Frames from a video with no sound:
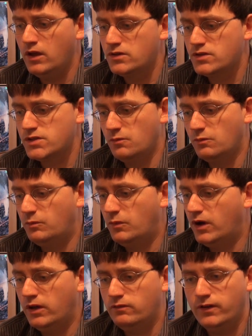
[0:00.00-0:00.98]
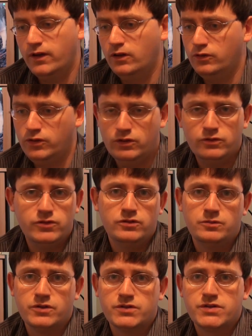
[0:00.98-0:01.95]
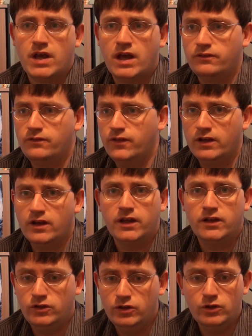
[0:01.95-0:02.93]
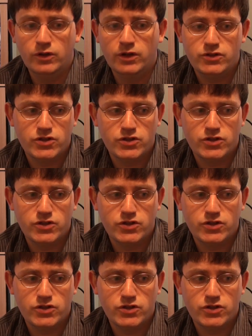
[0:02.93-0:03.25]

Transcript: some of my fellow YouTubers that think I can do it,